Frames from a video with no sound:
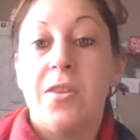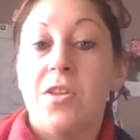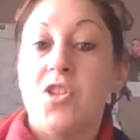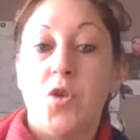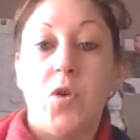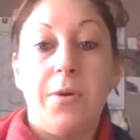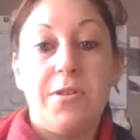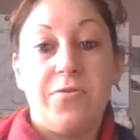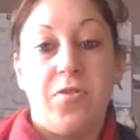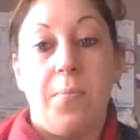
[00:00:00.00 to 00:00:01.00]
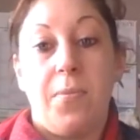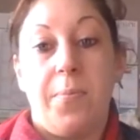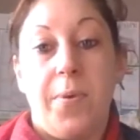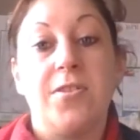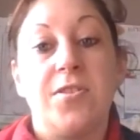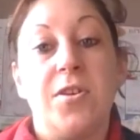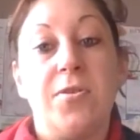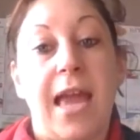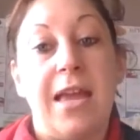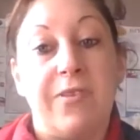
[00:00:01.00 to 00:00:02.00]
The joy was from the person who
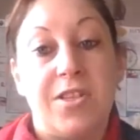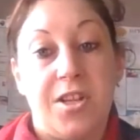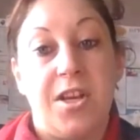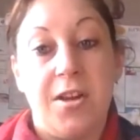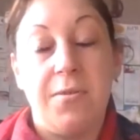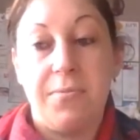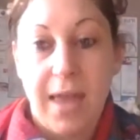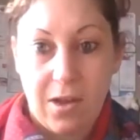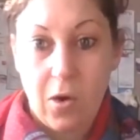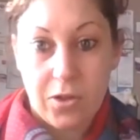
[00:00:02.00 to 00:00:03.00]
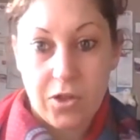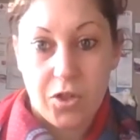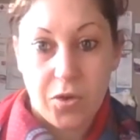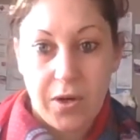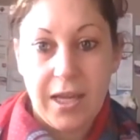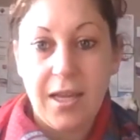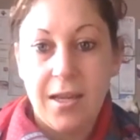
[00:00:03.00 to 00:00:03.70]
gave it to you. They got the joy.